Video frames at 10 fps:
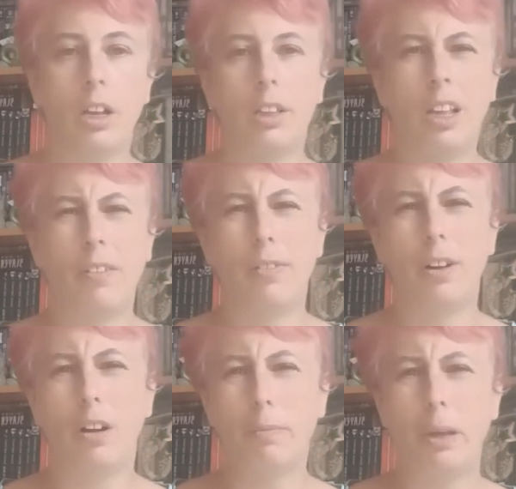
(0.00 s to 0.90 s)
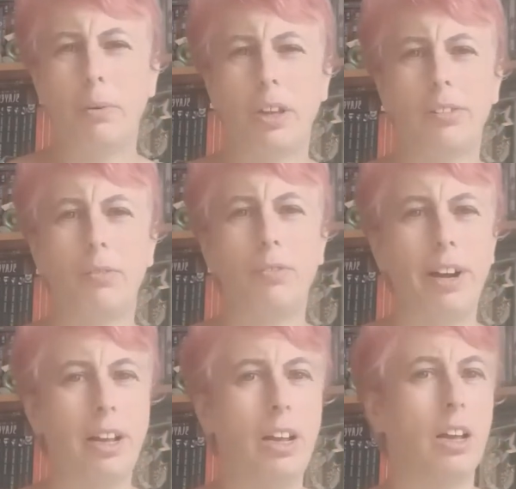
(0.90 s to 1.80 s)
Now, for a lot of people, that's a
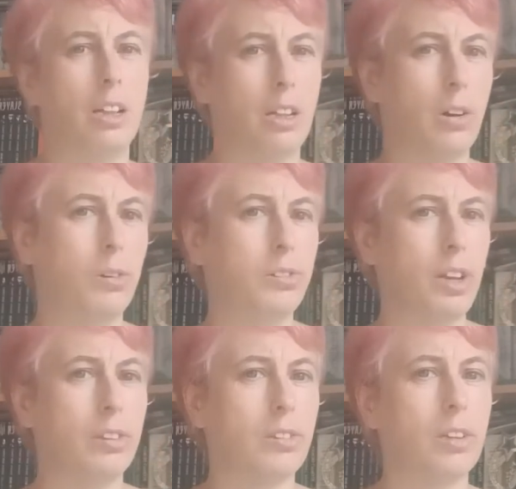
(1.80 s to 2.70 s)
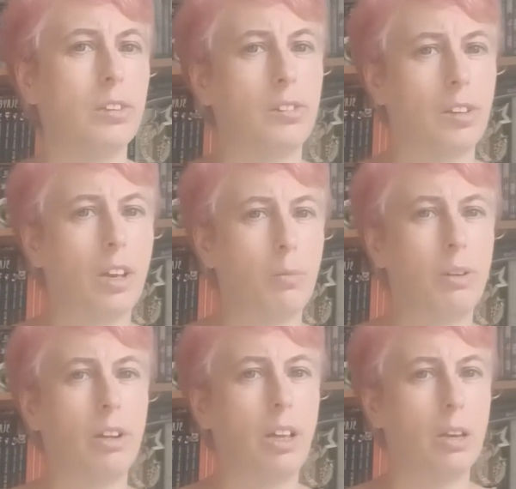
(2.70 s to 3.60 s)
really low sentence,
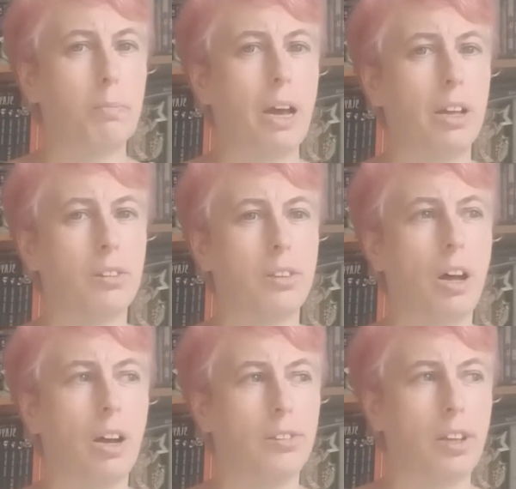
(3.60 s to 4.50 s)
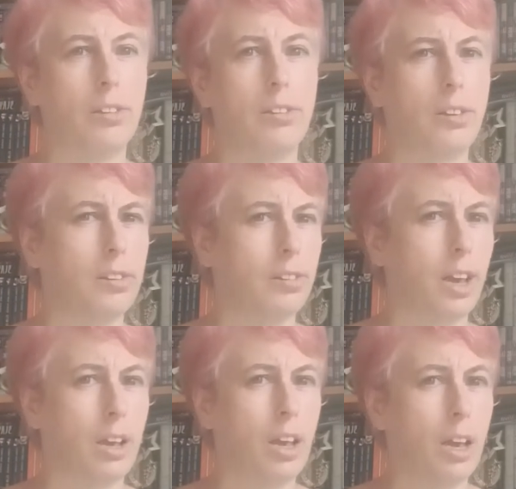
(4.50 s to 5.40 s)
particularly compared to the high sentences
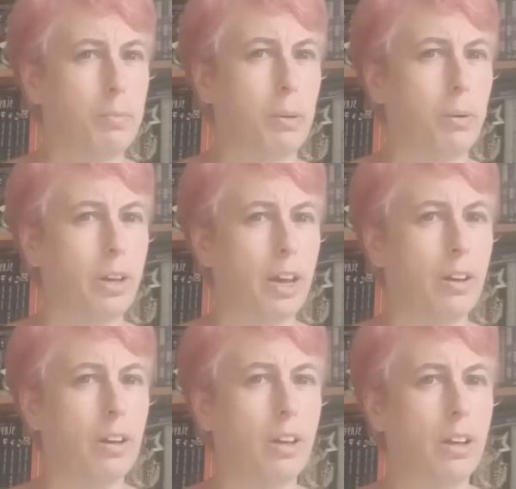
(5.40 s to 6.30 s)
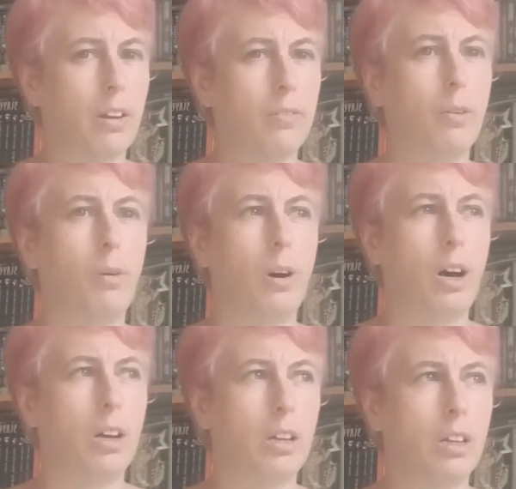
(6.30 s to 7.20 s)
people get for what
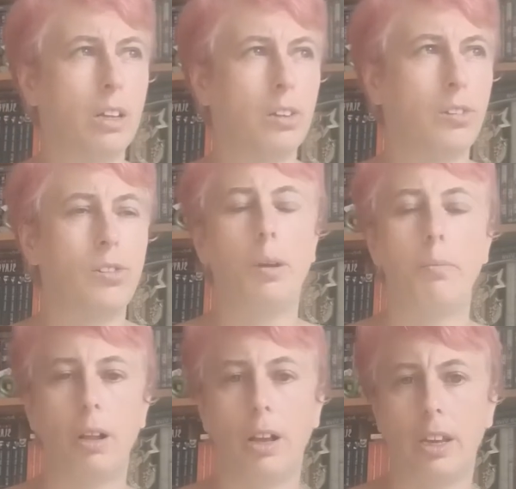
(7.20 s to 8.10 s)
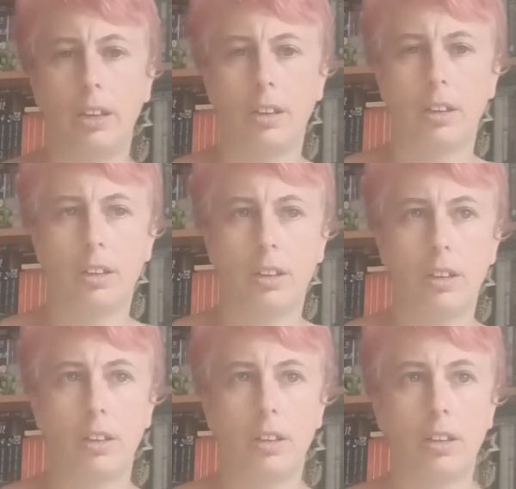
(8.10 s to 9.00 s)
seem like
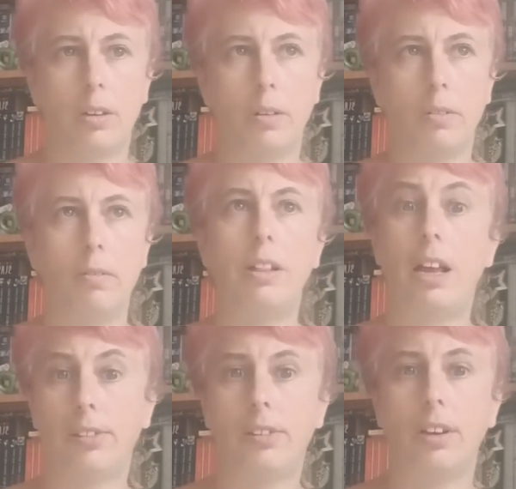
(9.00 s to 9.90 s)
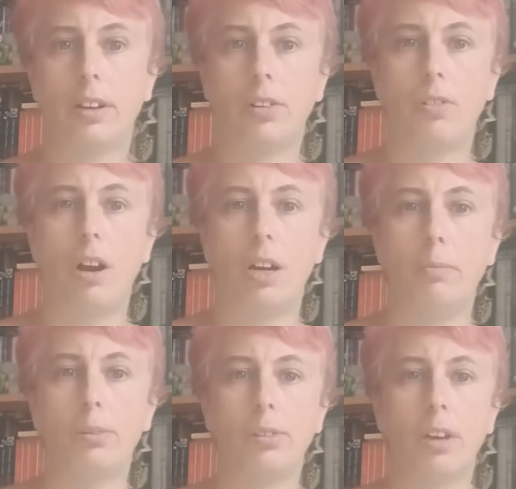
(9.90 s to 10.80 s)
lesser crimes.